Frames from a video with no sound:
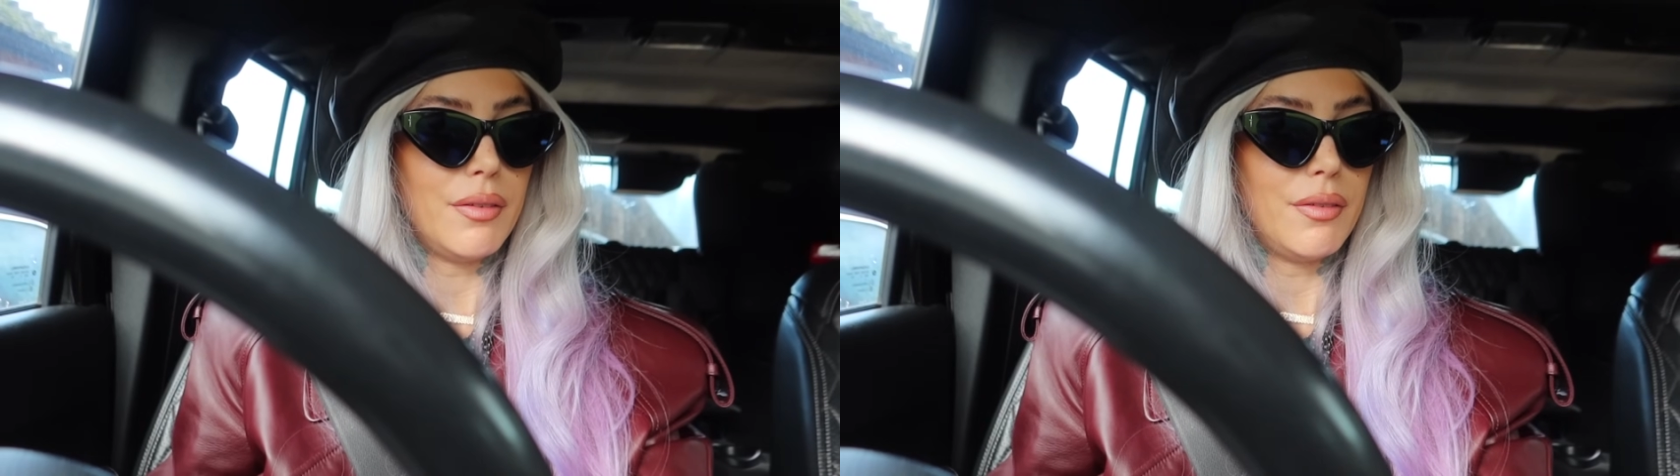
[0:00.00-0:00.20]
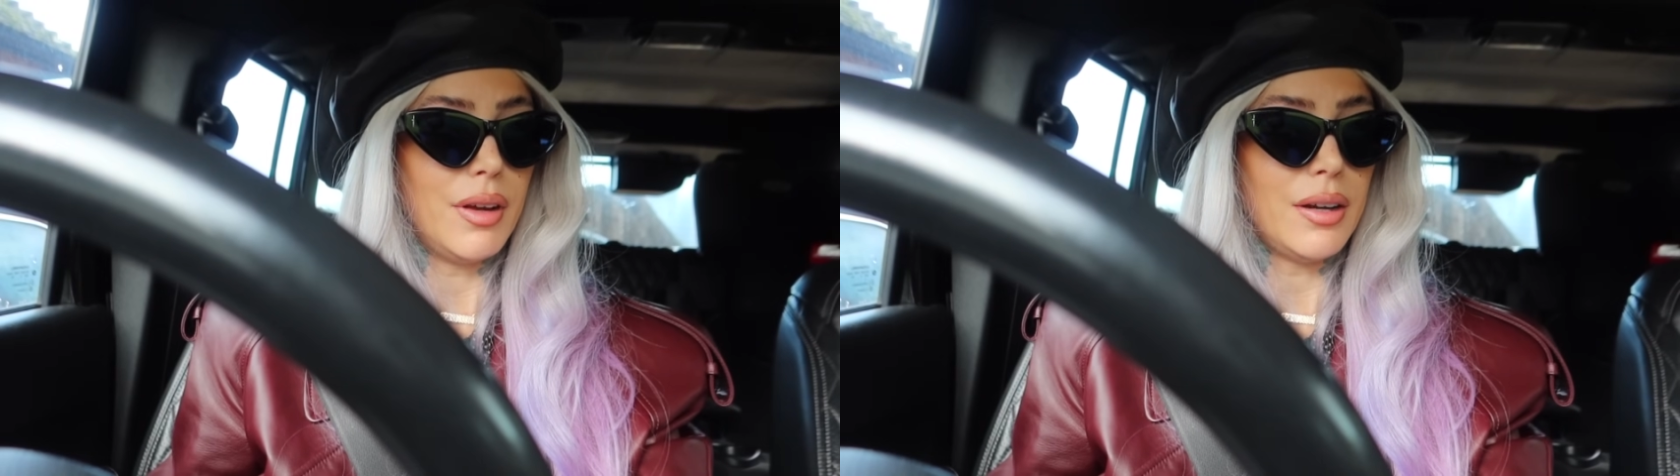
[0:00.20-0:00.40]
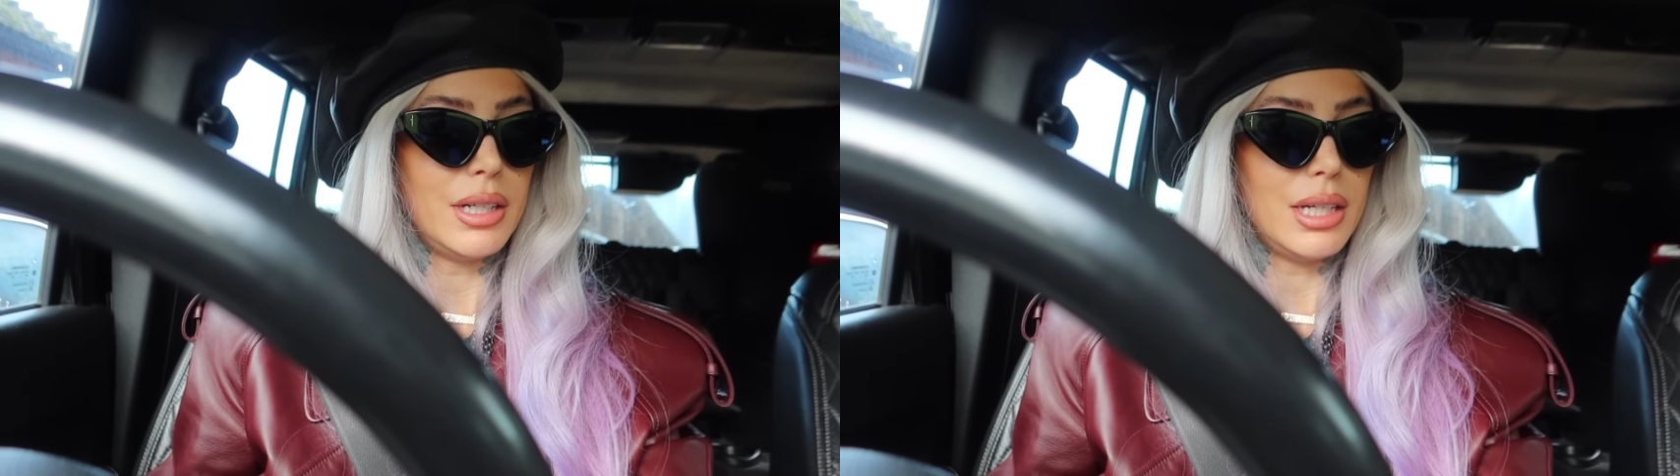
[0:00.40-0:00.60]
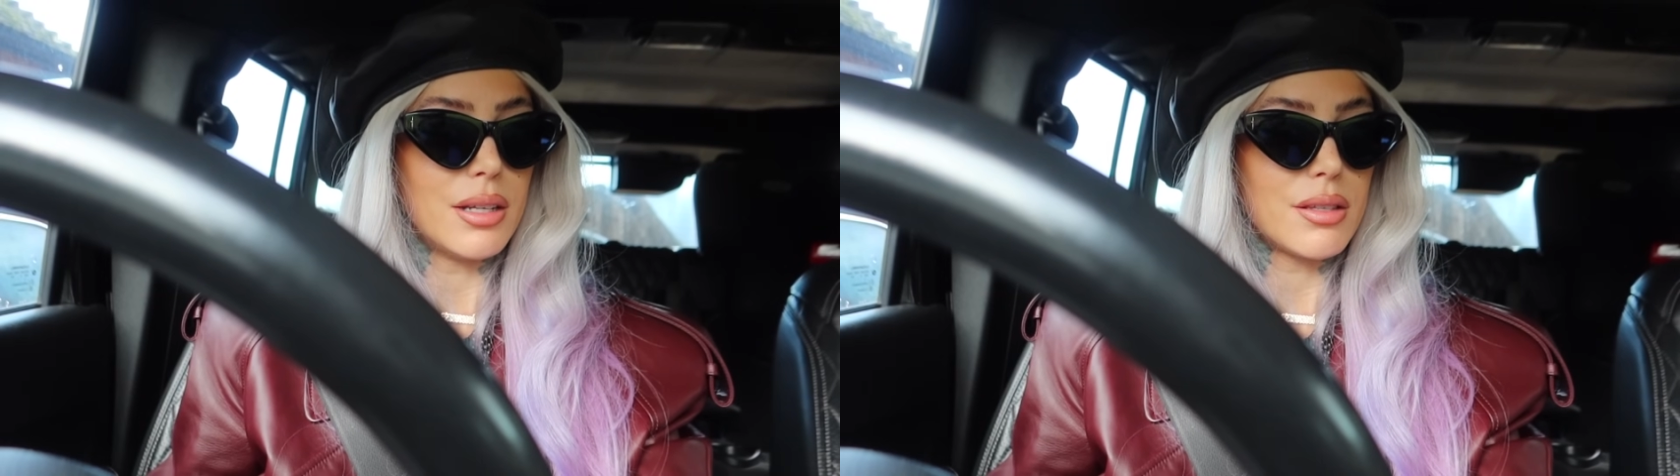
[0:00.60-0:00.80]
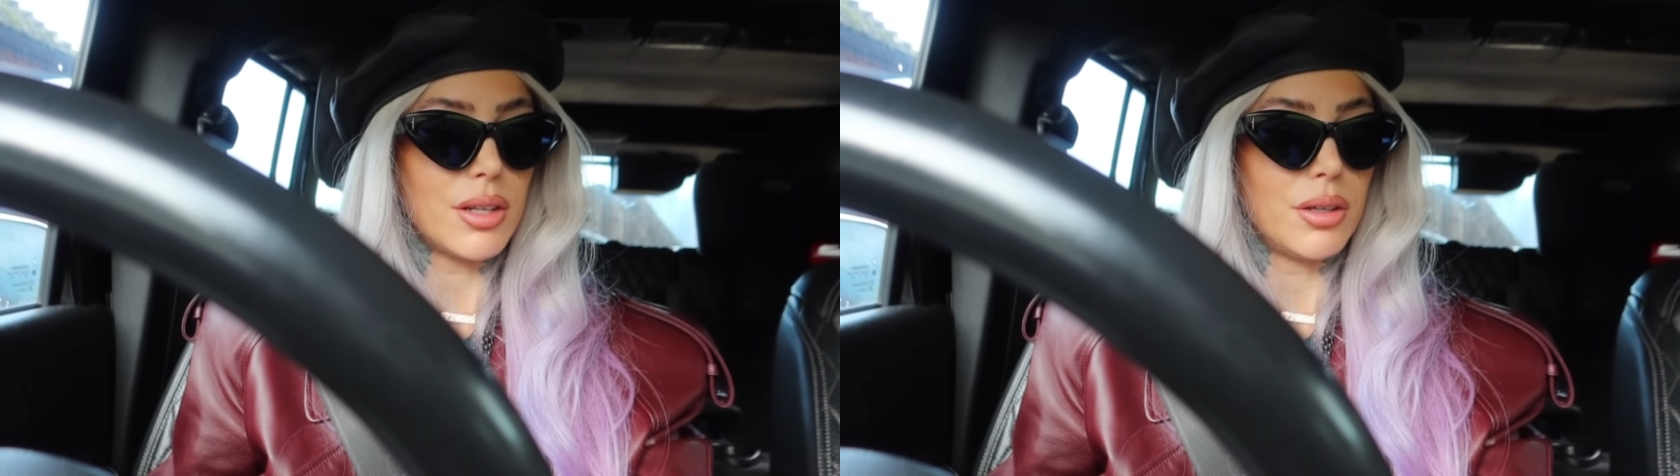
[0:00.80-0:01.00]
very
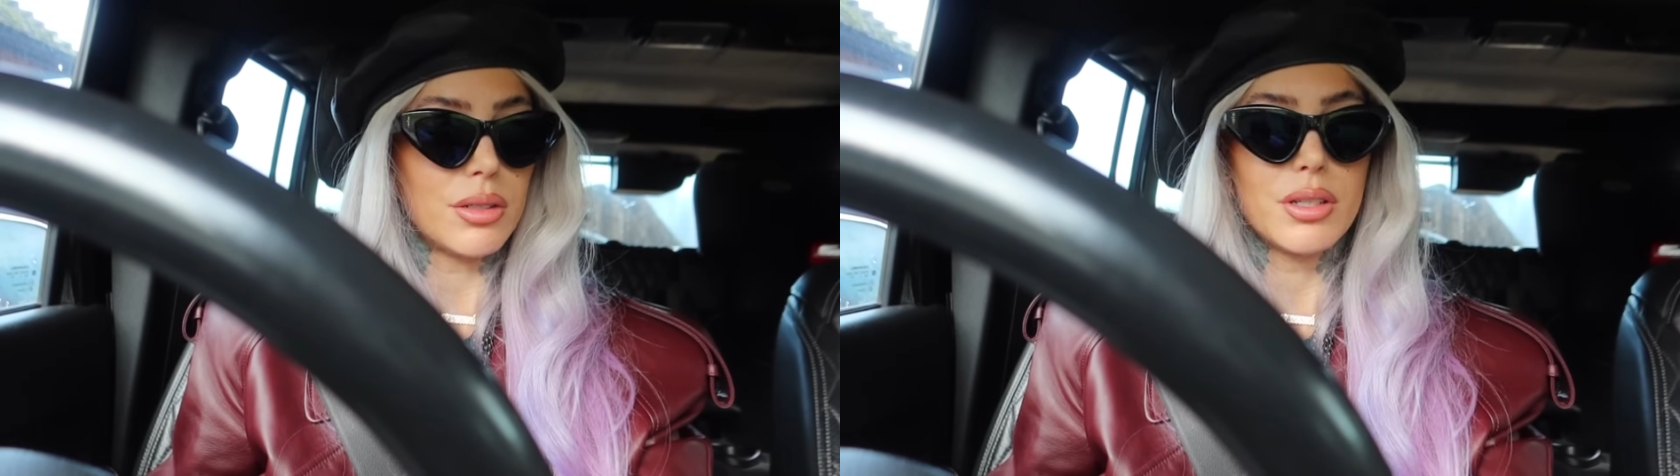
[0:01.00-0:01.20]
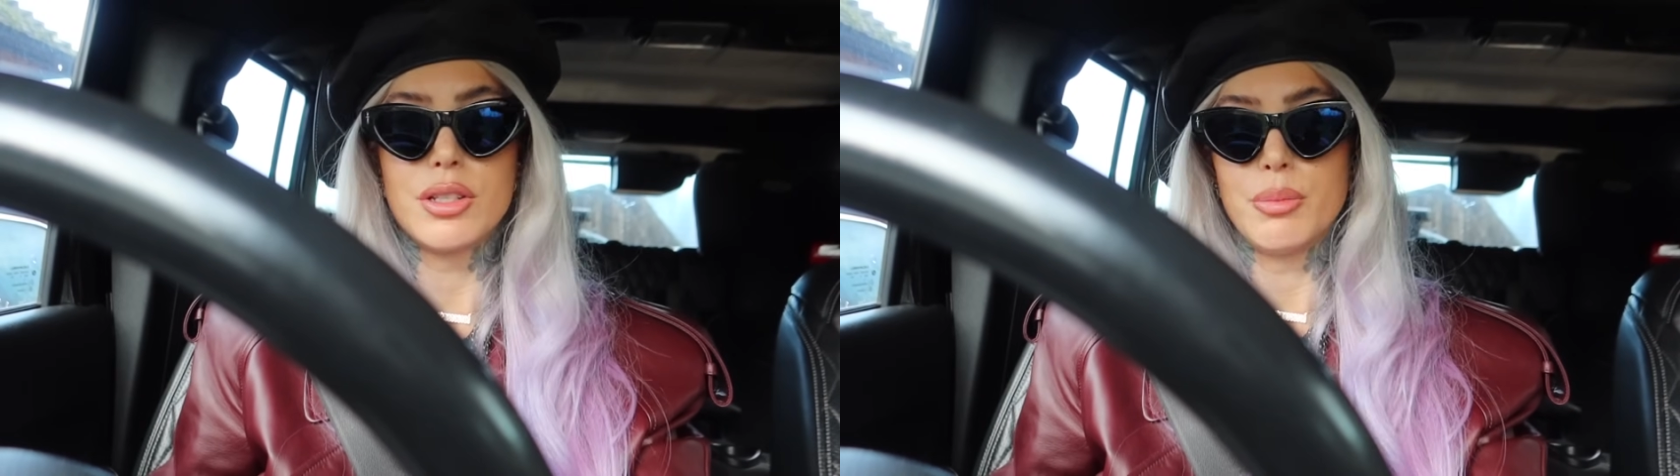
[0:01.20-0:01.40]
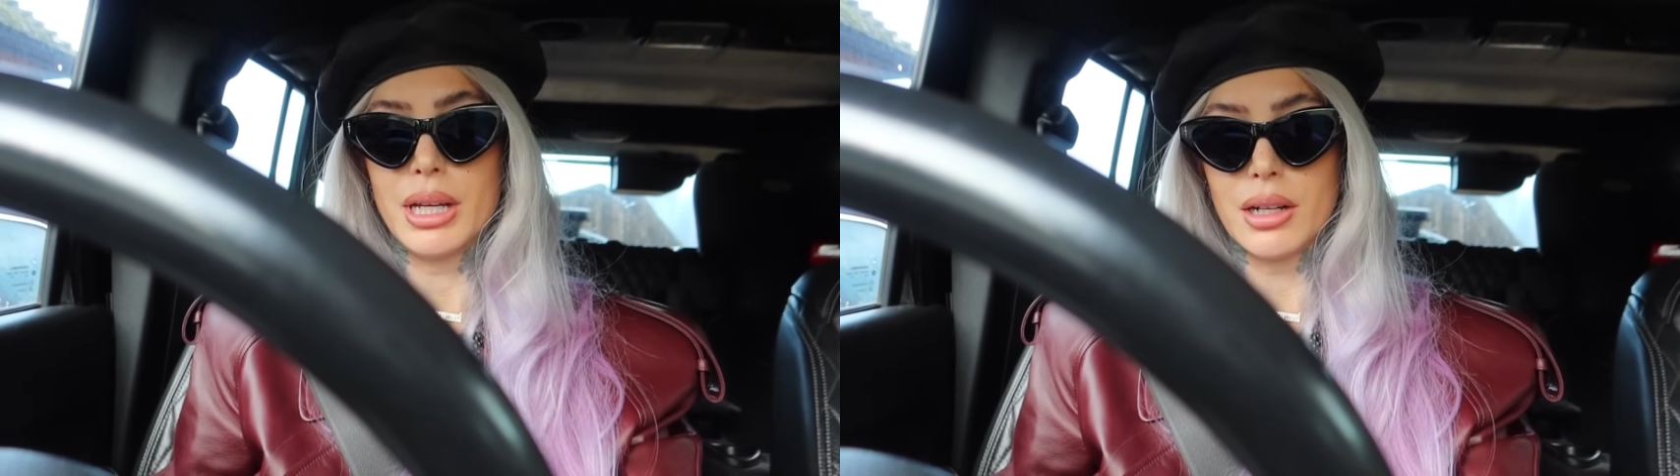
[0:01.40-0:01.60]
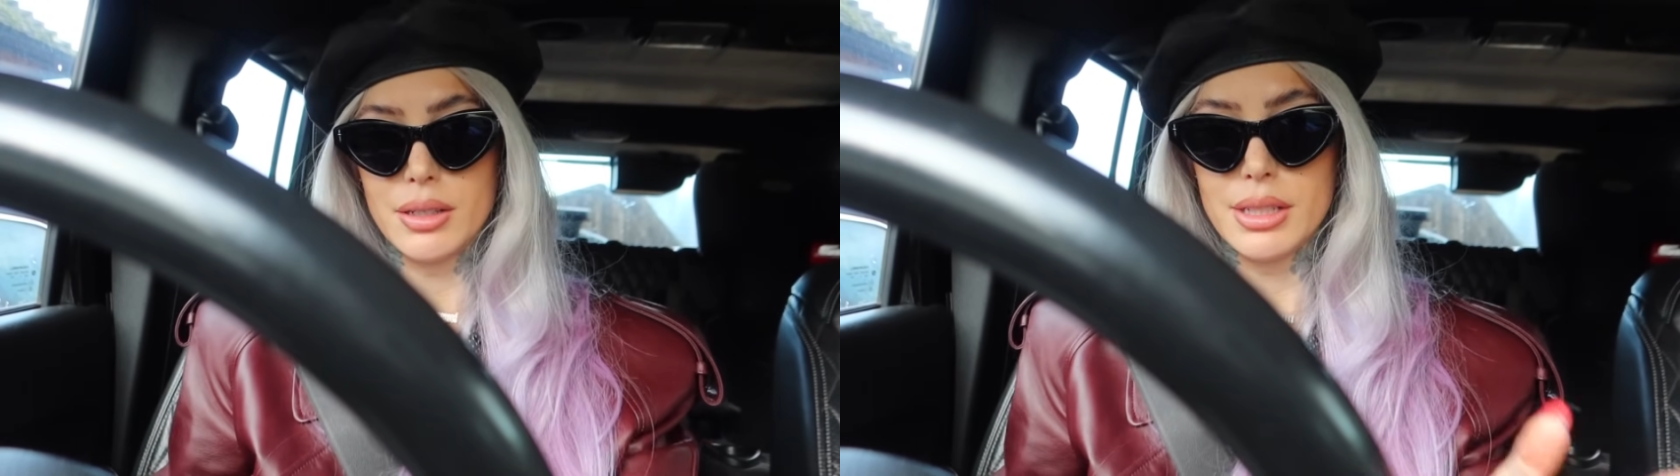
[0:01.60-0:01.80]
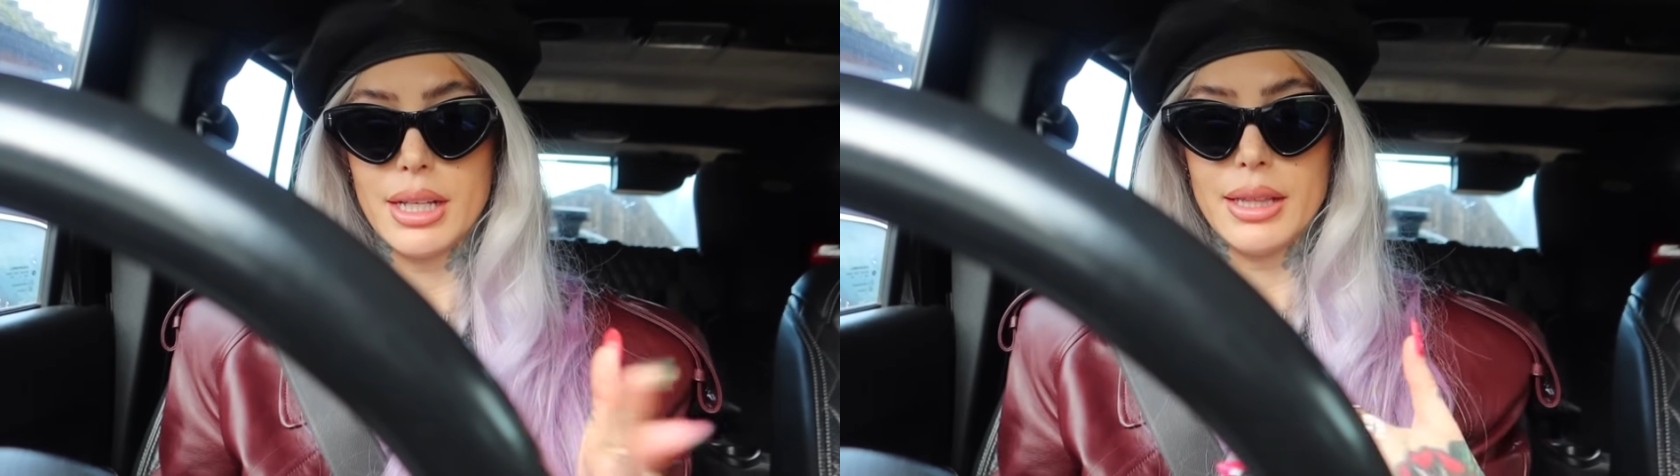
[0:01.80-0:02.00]
stoked to be
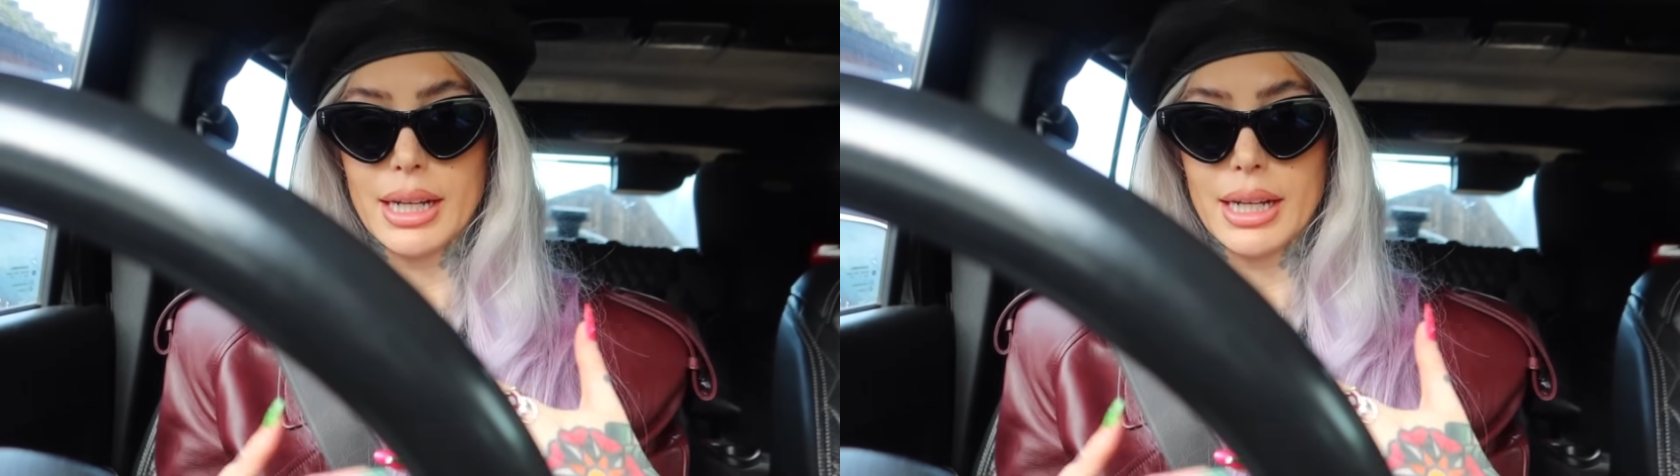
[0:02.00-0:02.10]
included in the